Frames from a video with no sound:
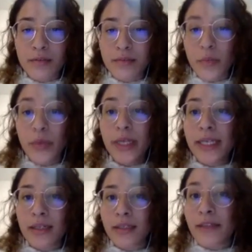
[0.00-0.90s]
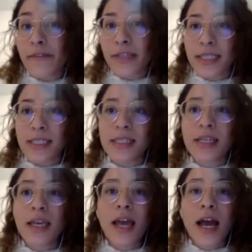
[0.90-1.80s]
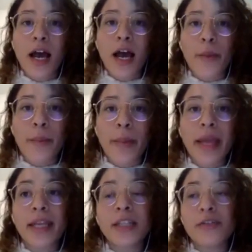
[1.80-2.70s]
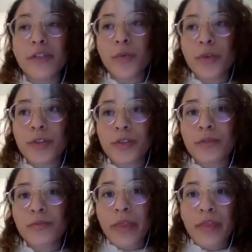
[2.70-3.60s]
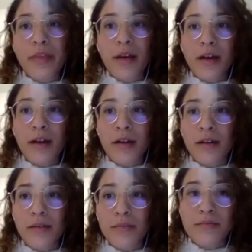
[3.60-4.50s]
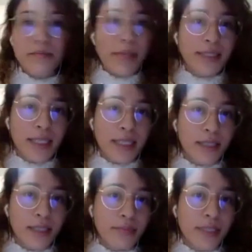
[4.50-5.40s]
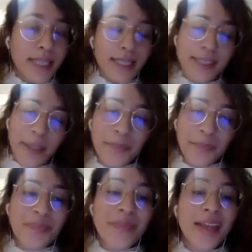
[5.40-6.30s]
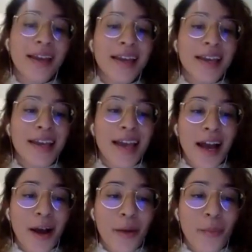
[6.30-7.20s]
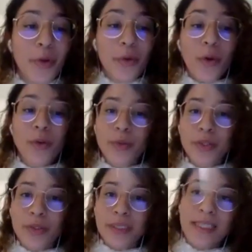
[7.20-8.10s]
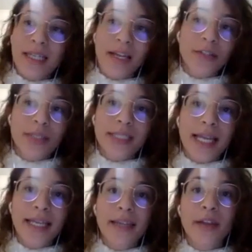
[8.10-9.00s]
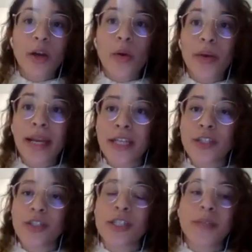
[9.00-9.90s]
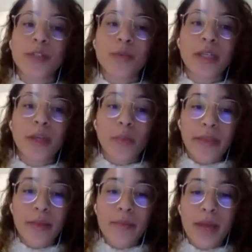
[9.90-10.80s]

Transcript: reading deficits in individuals with basically dyslexia. We were also interested in understanding the correlations between rhythm,